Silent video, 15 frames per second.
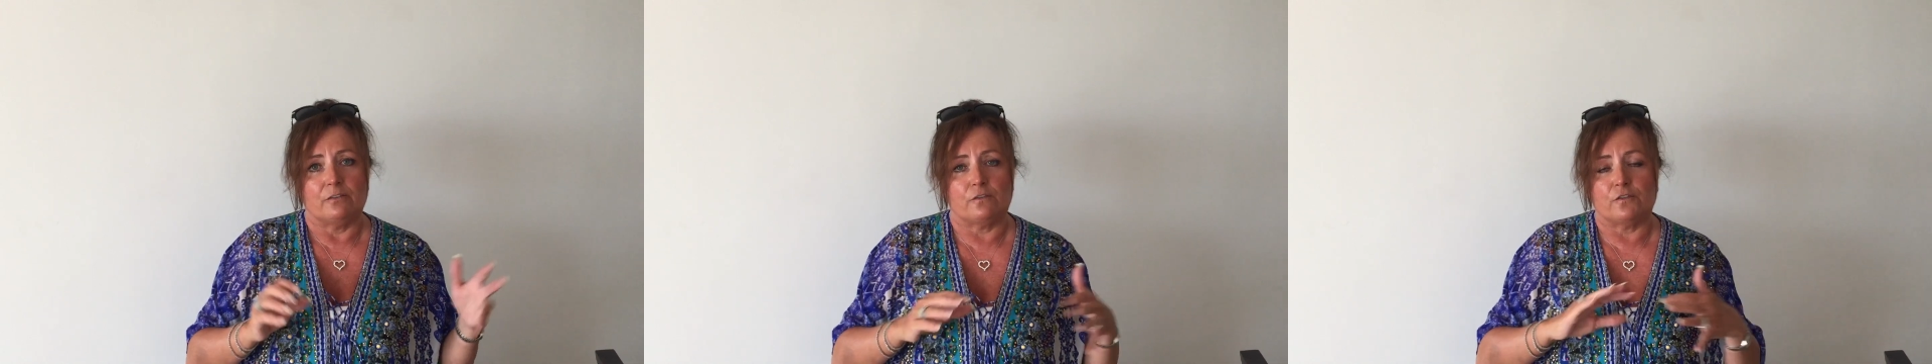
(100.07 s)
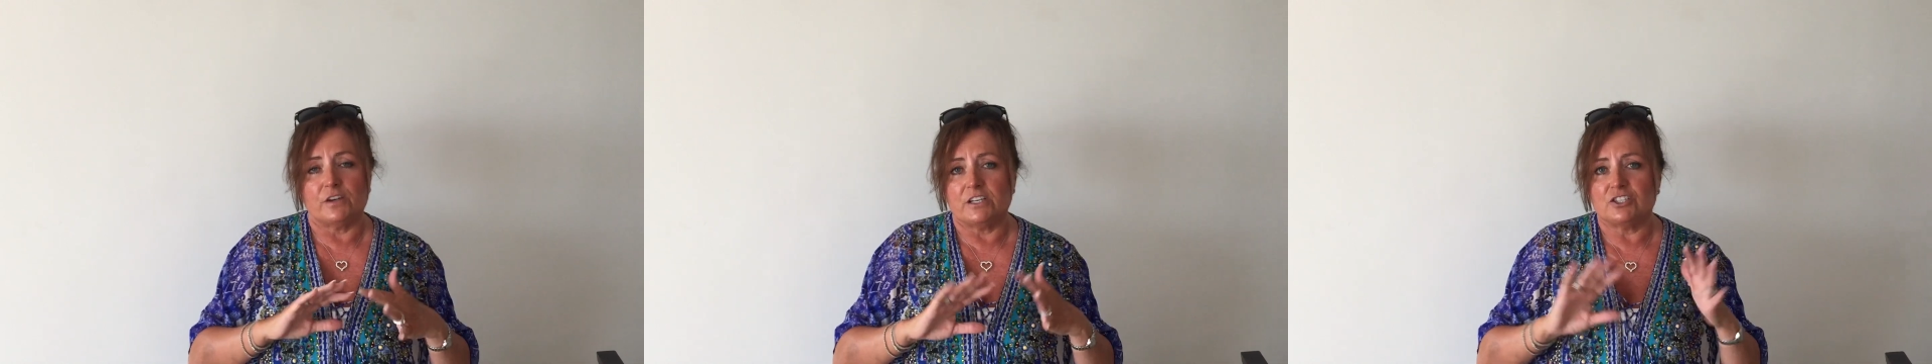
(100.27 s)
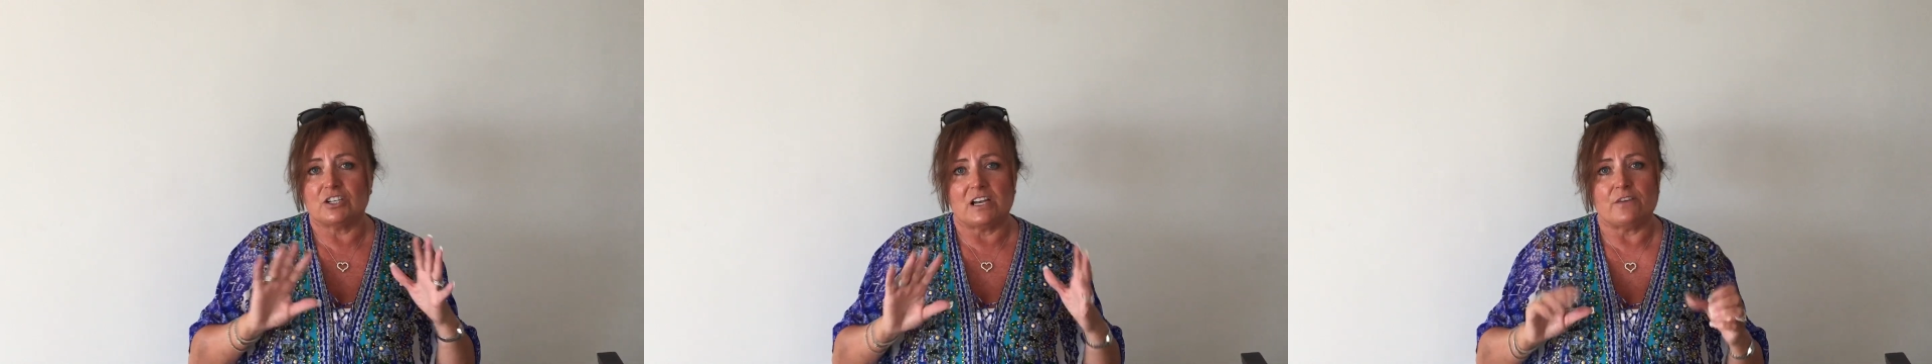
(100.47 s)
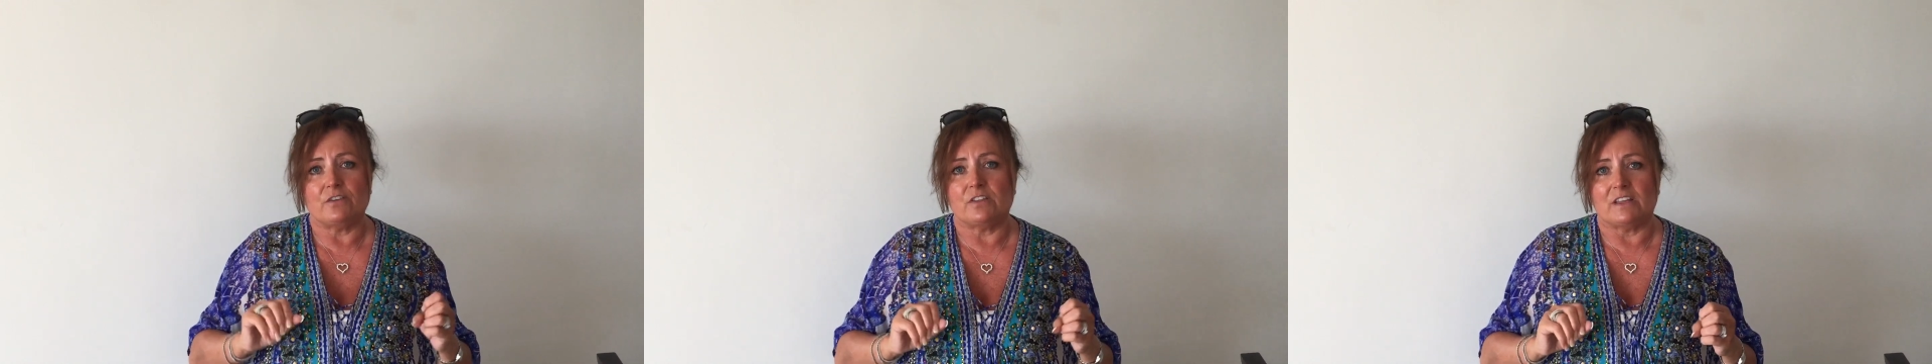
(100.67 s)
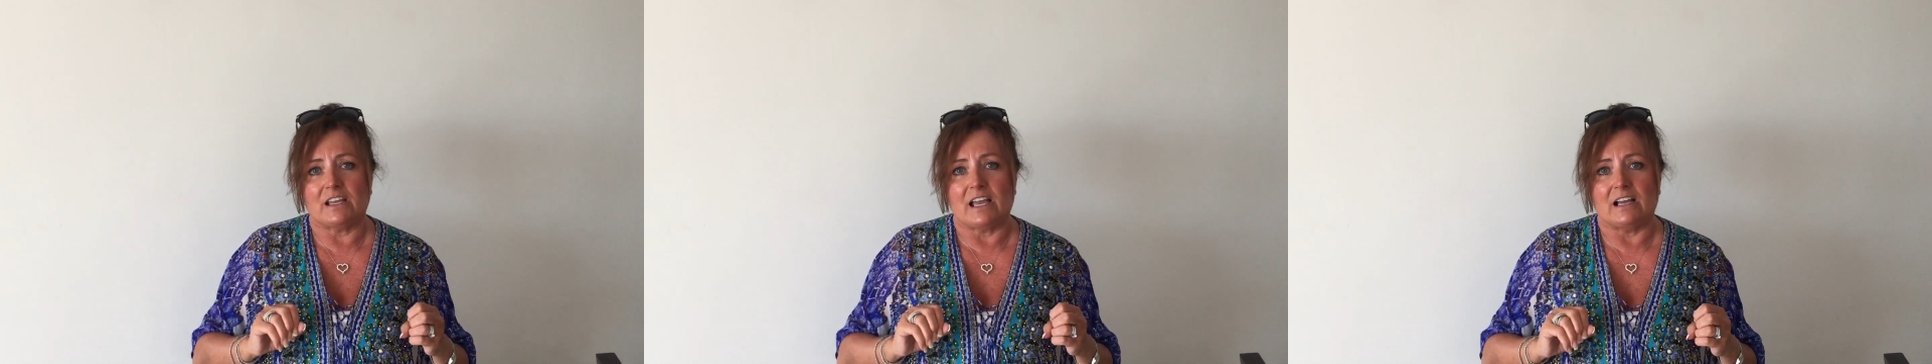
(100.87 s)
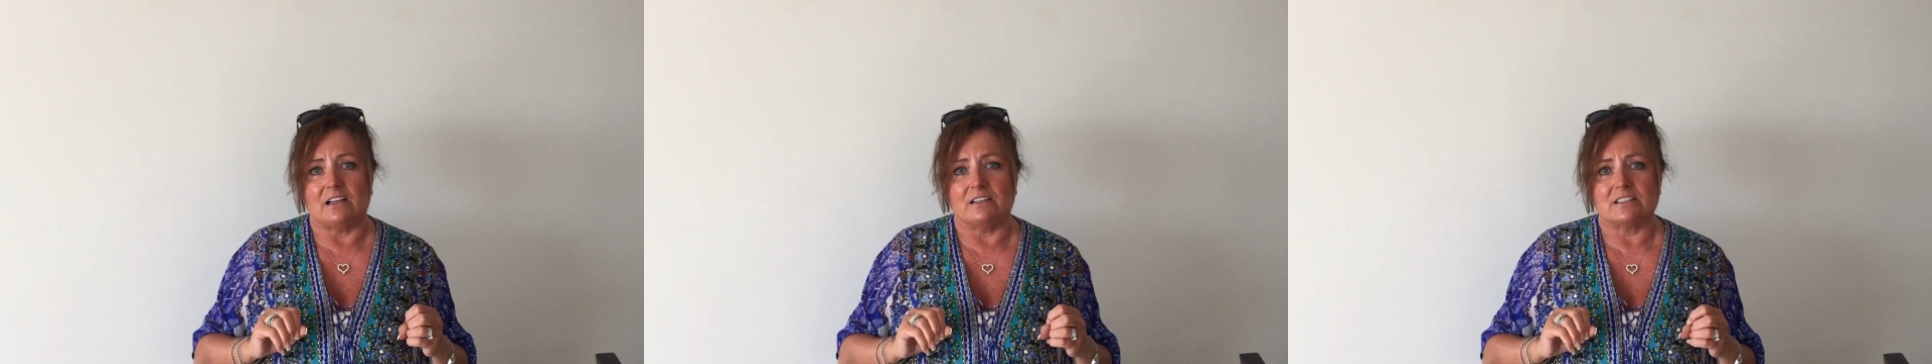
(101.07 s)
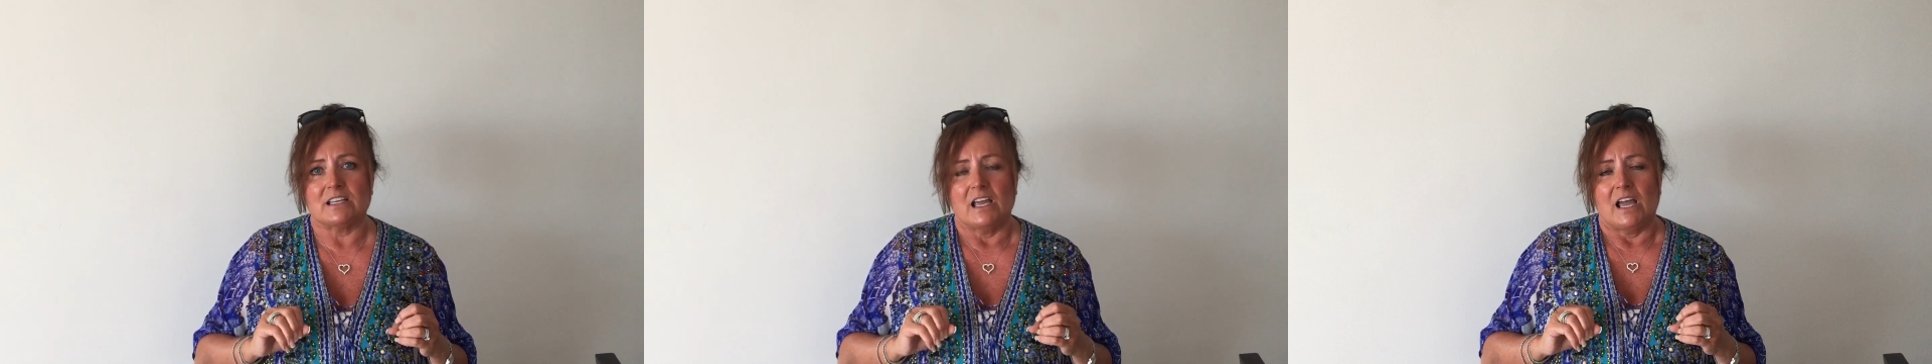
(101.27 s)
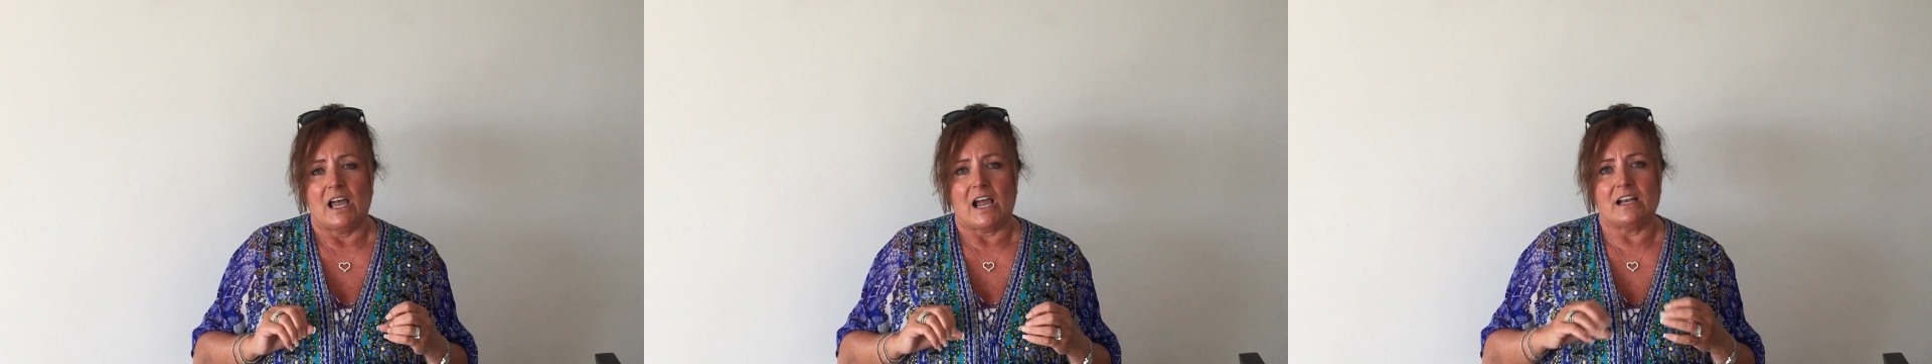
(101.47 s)
fridge and everything else.
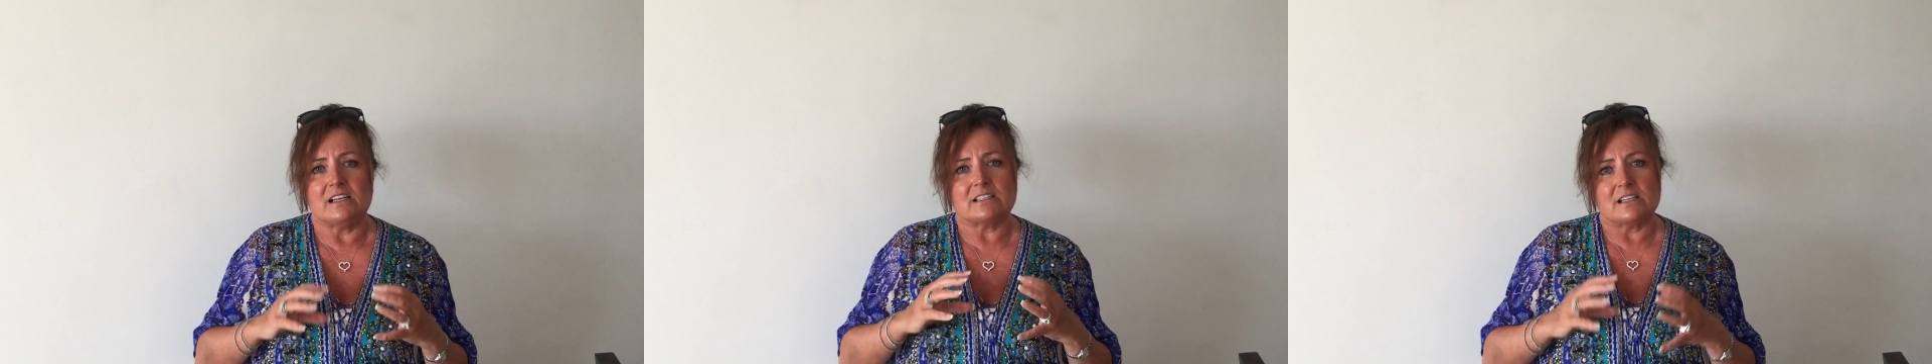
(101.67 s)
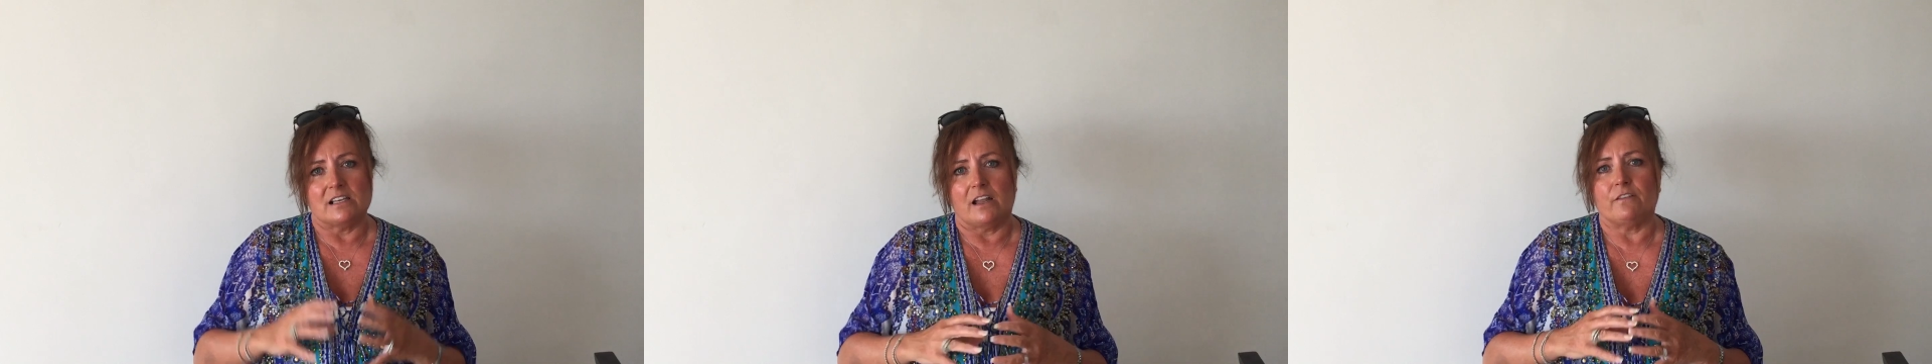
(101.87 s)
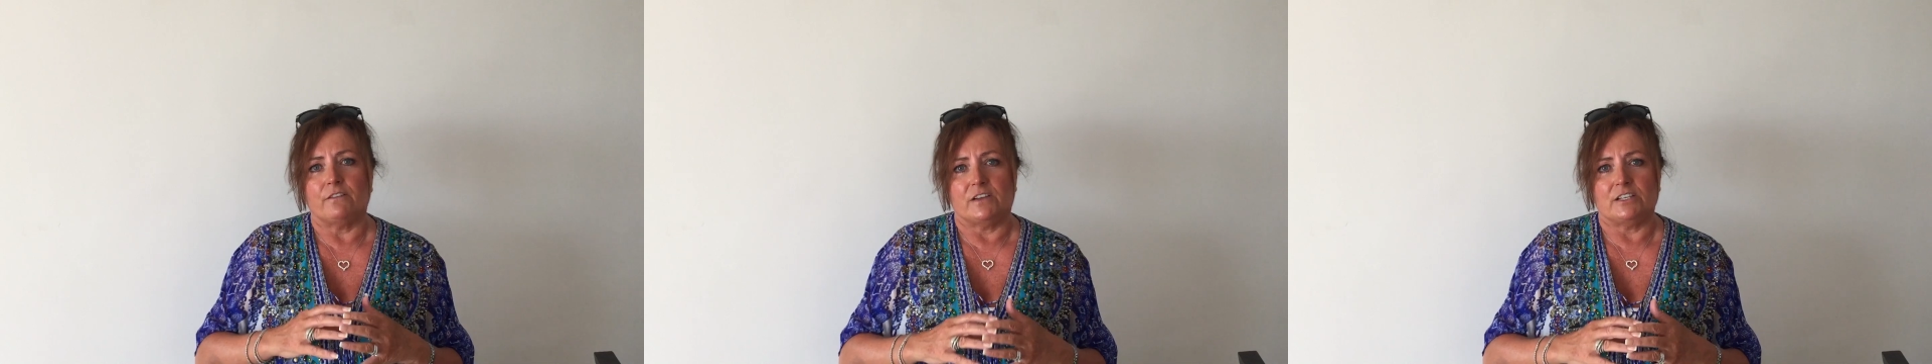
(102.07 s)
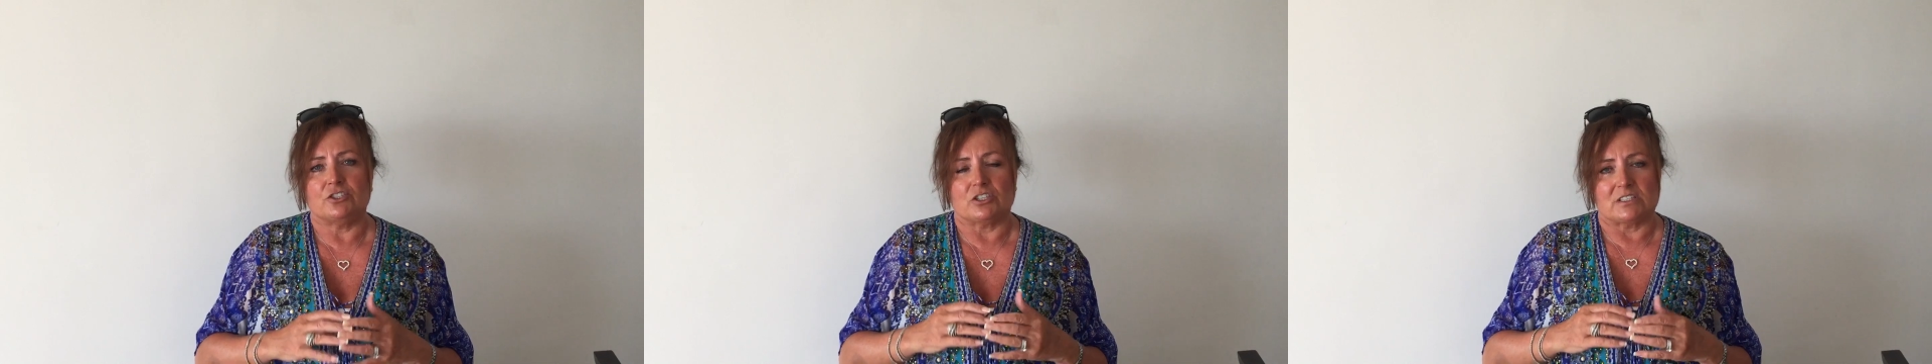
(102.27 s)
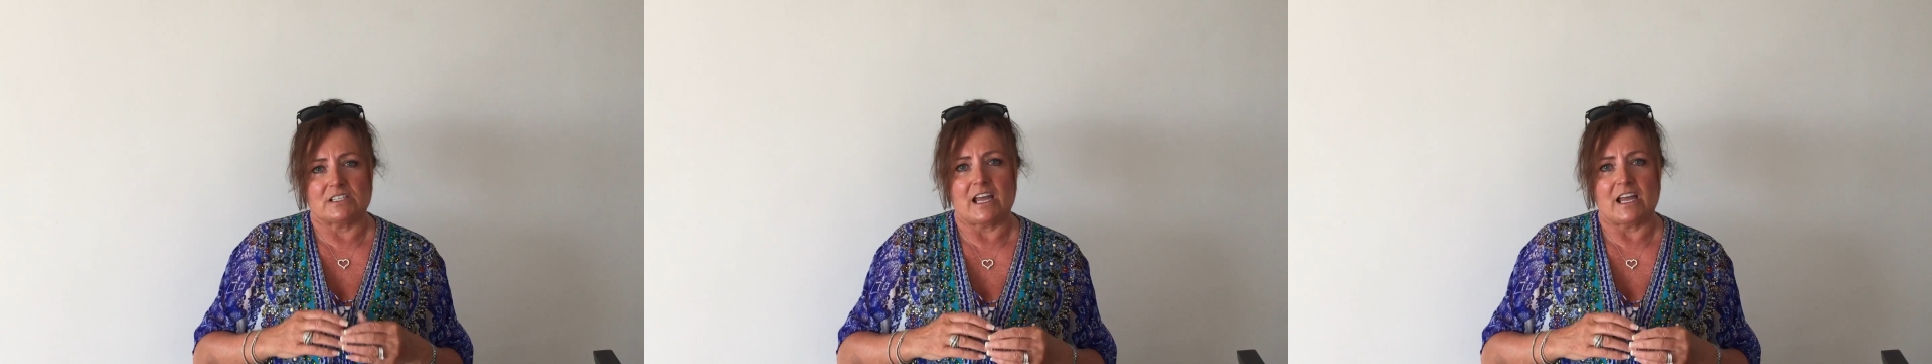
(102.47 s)
And it's lovely just